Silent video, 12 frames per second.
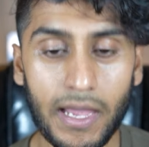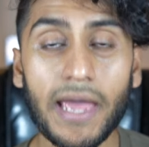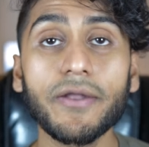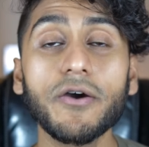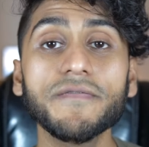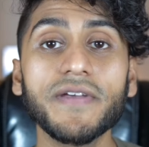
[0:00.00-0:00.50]

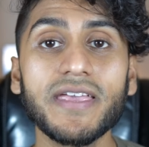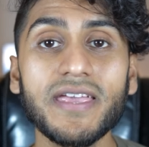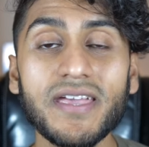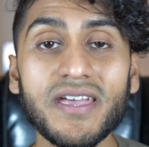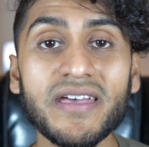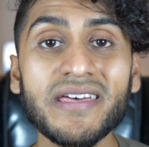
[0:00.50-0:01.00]
And over
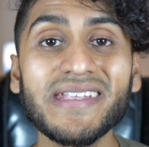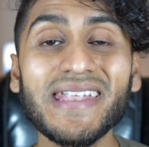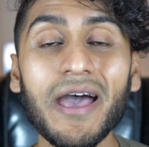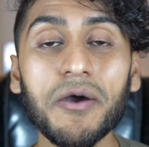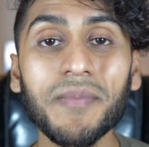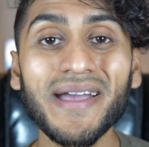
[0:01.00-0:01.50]
here,
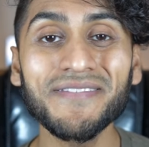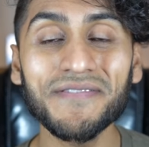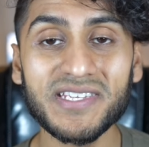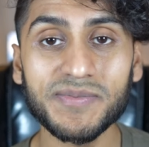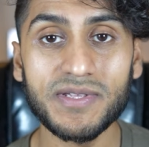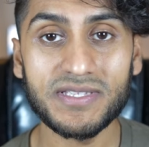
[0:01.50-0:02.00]
now my
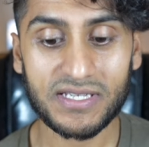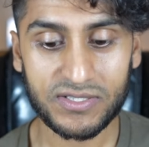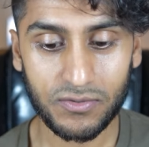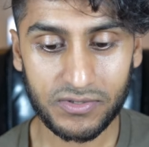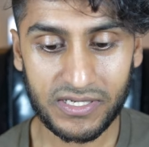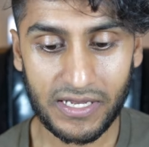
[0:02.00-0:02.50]
investments are
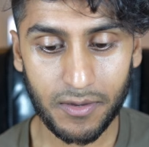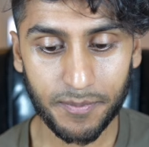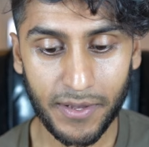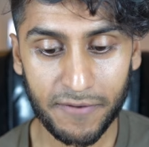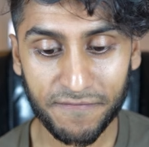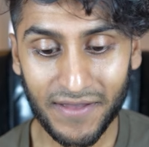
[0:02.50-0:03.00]
sorted out
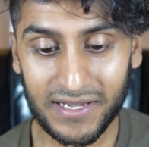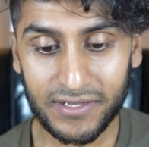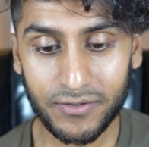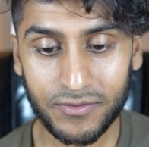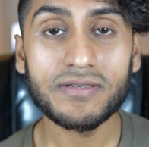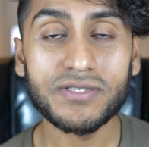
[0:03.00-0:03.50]
by
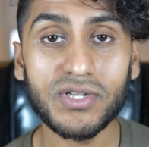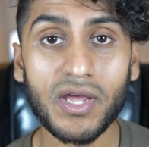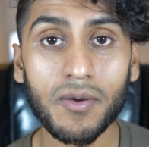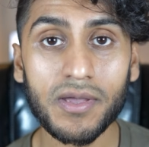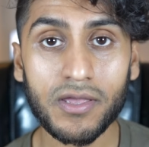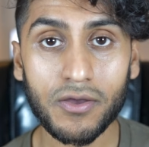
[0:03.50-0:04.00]
value. So
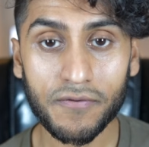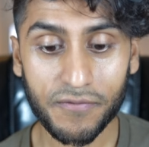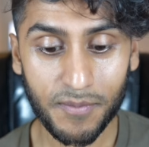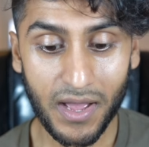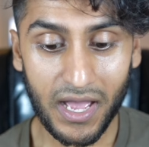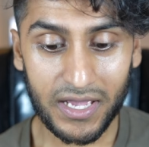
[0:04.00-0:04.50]
now I can go
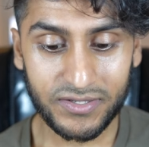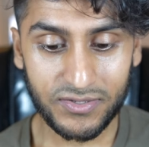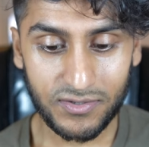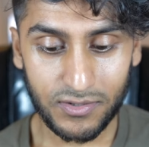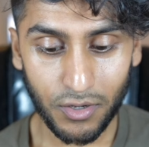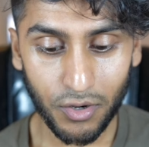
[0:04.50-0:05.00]
from high
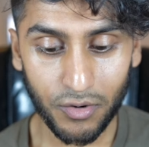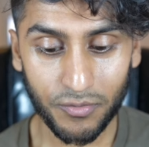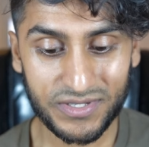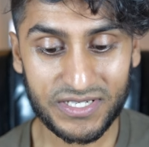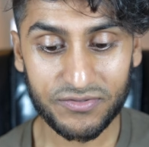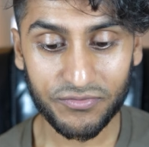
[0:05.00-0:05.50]
to low,
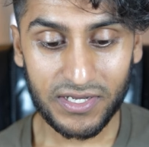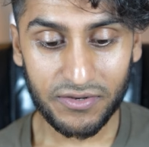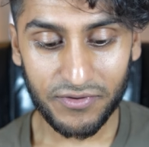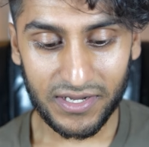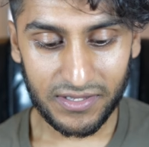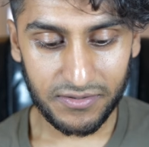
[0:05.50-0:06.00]
which is really,
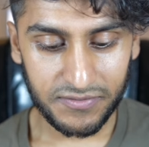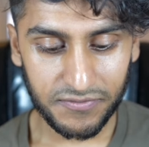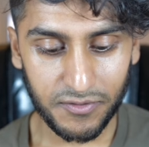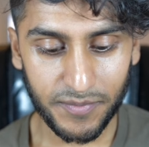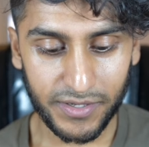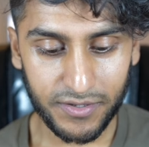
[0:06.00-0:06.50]
really
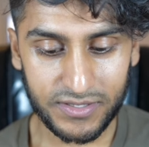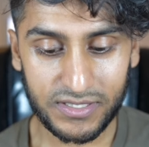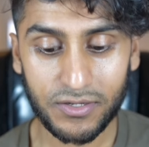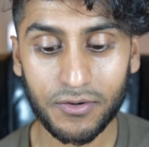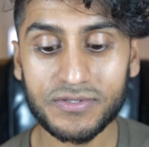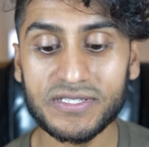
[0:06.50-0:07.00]
useful because, you
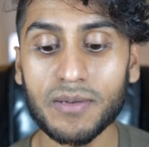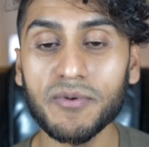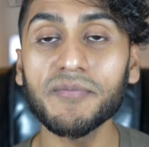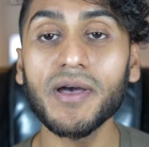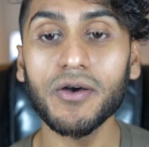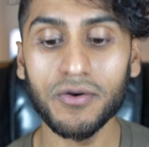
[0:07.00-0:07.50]
know, some
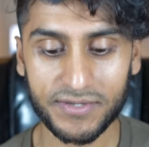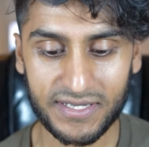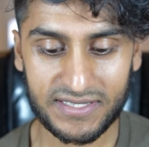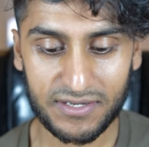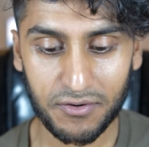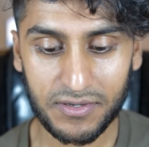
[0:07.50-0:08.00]
of my
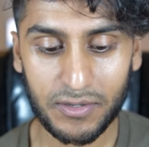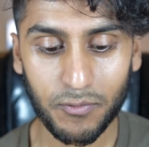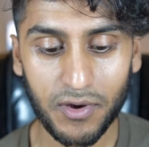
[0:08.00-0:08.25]
holdings are only